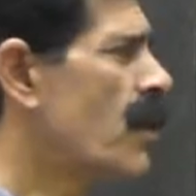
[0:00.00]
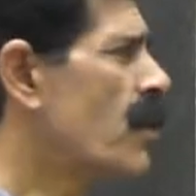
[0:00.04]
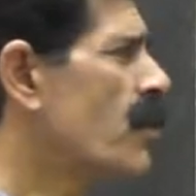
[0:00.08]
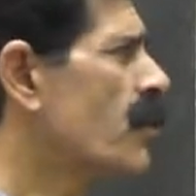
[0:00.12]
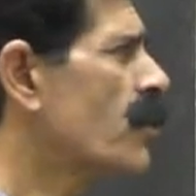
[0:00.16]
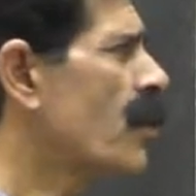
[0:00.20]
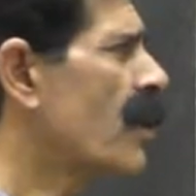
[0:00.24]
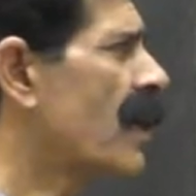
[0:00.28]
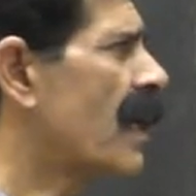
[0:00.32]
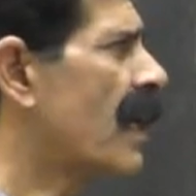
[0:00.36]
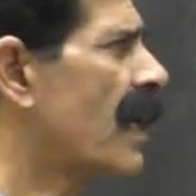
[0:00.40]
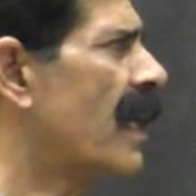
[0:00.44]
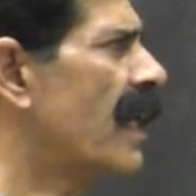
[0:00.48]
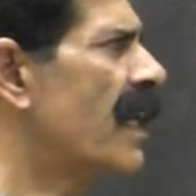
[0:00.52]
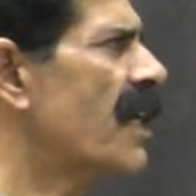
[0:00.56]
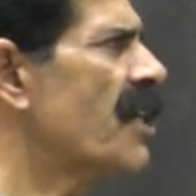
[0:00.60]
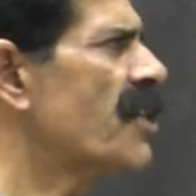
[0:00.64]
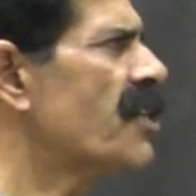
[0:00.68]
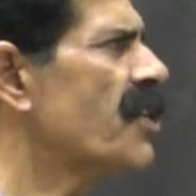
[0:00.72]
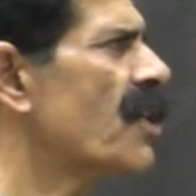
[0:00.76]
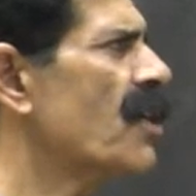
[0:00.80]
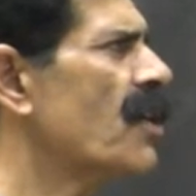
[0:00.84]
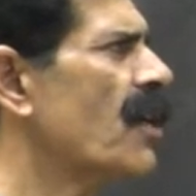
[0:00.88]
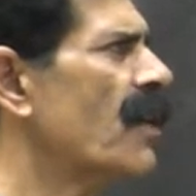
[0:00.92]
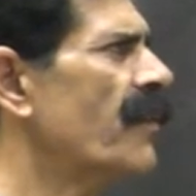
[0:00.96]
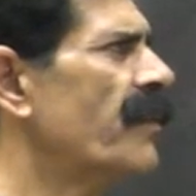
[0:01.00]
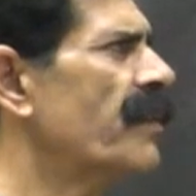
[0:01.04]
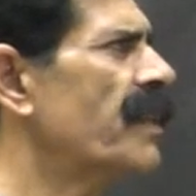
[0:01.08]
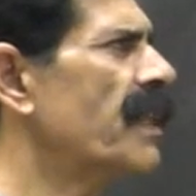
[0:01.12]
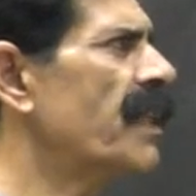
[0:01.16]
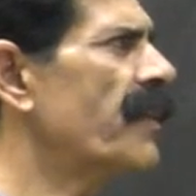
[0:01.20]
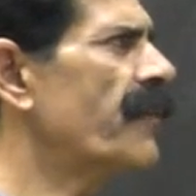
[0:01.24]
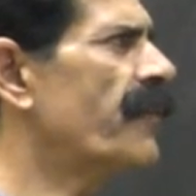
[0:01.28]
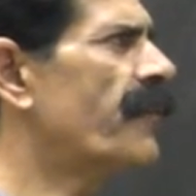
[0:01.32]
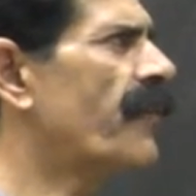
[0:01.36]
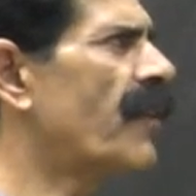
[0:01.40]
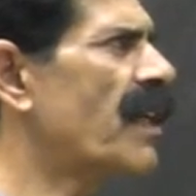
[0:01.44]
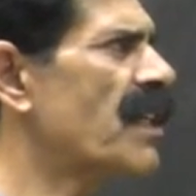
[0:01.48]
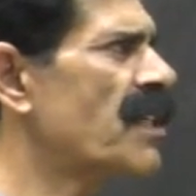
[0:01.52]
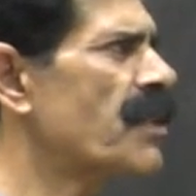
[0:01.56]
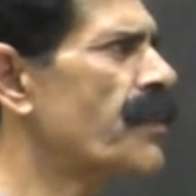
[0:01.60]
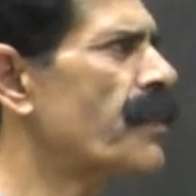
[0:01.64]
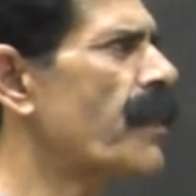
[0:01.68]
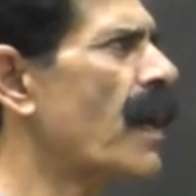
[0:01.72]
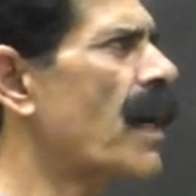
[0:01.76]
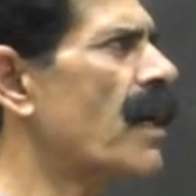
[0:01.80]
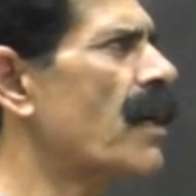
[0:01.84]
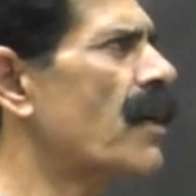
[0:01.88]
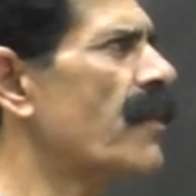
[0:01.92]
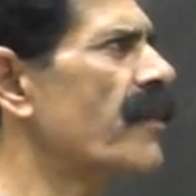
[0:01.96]
So relation of the first
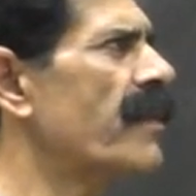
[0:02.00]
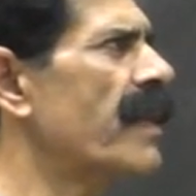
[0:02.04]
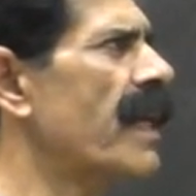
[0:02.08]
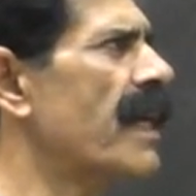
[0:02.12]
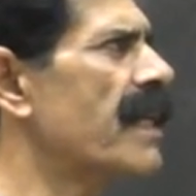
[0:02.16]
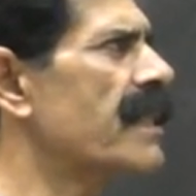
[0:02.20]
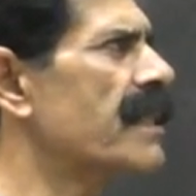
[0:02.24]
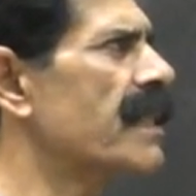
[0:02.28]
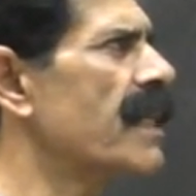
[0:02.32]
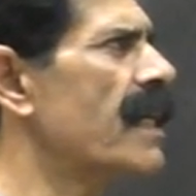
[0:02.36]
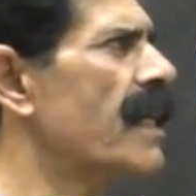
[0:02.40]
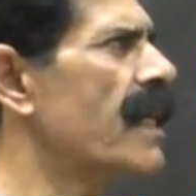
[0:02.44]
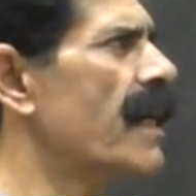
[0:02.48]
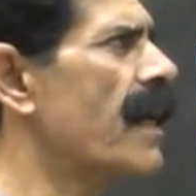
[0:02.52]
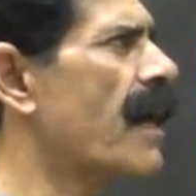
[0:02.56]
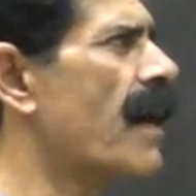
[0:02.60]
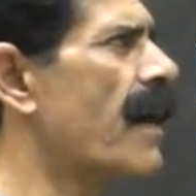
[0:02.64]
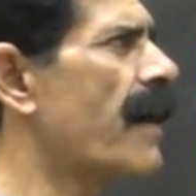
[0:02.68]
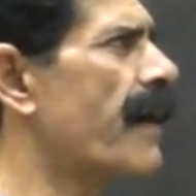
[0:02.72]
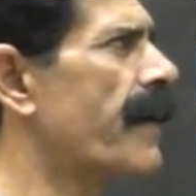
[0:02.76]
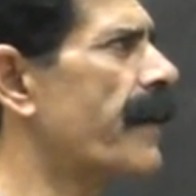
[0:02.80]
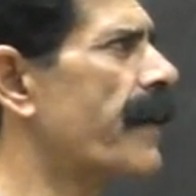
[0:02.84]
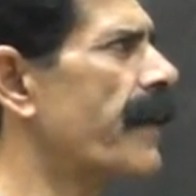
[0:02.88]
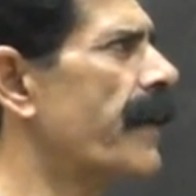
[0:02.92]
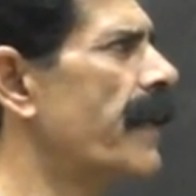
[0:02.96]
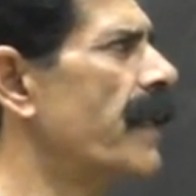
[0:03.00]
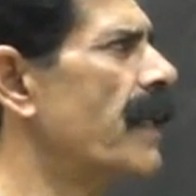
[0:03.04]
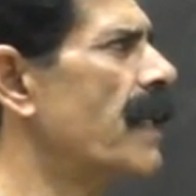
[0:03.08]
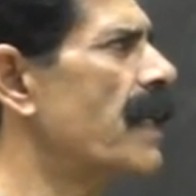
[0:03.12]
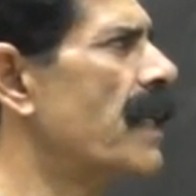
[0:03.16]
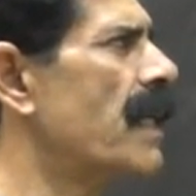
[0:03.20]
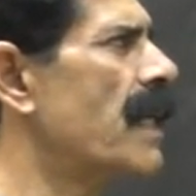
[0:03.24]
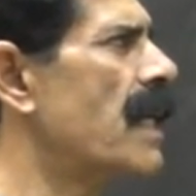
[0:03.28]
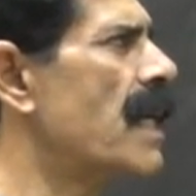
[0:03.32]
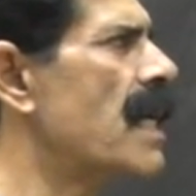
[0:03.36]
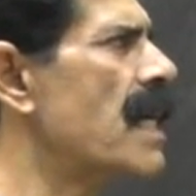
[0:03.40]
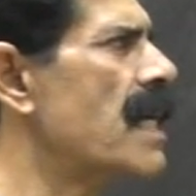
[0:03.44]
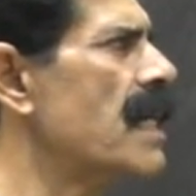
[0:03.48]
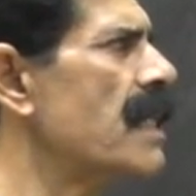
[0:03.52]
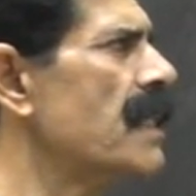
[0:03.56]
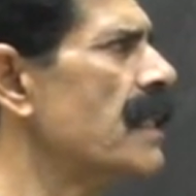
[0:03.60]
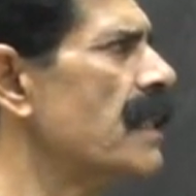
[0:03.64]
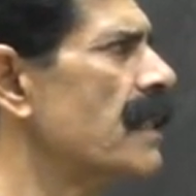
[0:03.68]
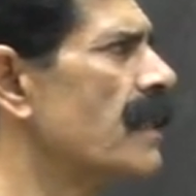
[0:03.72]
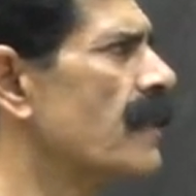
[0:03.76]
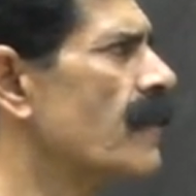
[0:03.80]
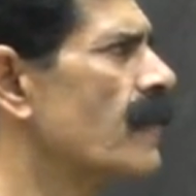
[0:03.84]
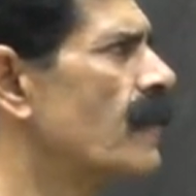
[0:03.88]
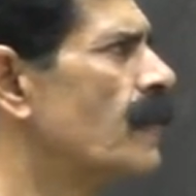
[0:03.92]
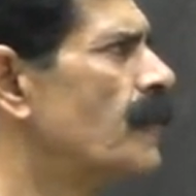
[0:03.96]
part of the axillary artery is
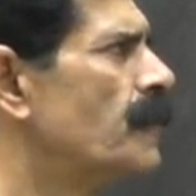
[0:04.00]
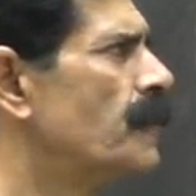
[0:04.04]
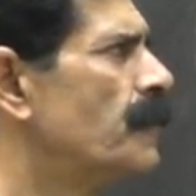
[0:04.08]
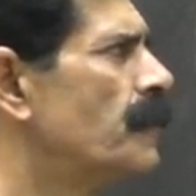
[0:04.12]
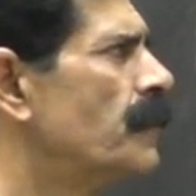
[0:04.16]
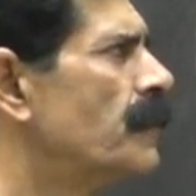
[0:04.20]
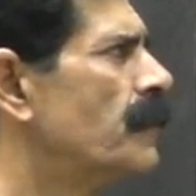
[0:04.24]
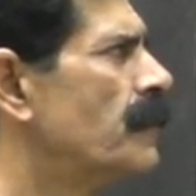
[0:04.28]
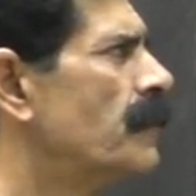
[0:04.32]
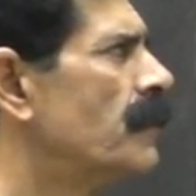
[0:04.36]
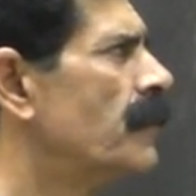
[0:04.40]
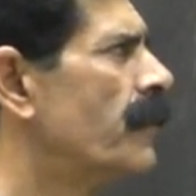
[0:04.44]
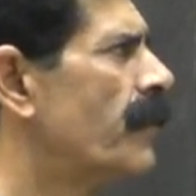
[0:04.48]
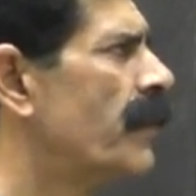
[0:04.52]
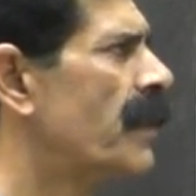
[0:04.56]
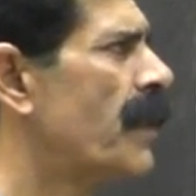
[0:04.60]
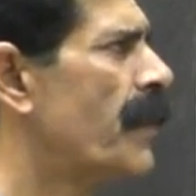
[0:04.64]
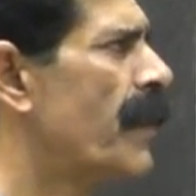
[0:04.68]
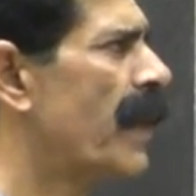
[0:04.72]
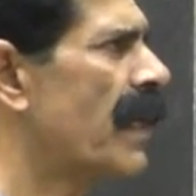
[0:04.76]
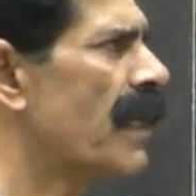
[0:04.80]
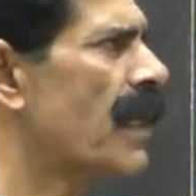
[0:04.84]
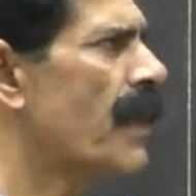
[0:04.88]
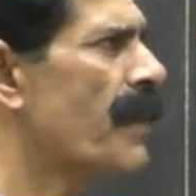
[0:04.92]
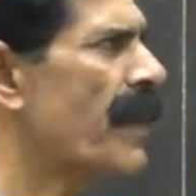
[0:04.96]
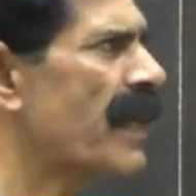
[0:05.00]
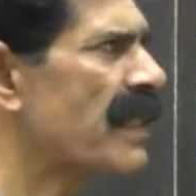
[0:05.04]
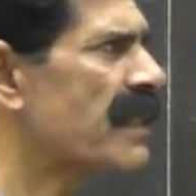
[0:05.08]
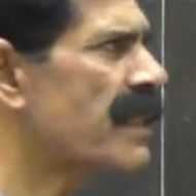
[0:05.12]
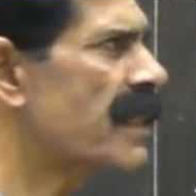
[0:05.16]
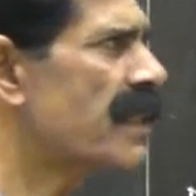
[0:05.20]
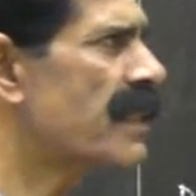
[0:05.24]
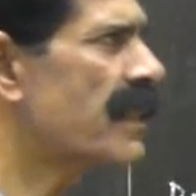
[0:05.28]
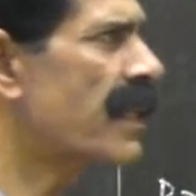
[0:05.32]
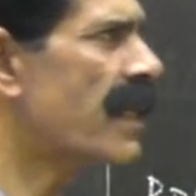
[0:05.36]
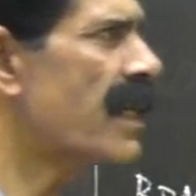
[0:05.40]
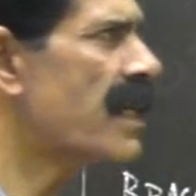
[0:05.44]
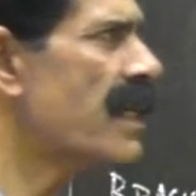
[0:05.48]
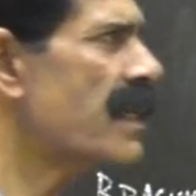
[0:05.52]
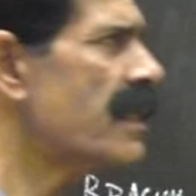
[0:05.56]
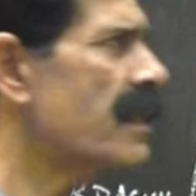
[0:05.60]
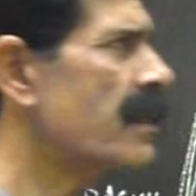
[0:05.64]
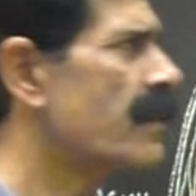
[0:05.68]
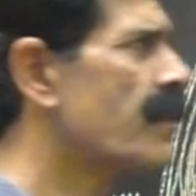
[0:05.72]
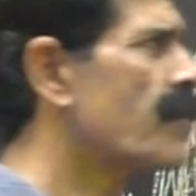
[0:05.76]
to the brachial plexus is this.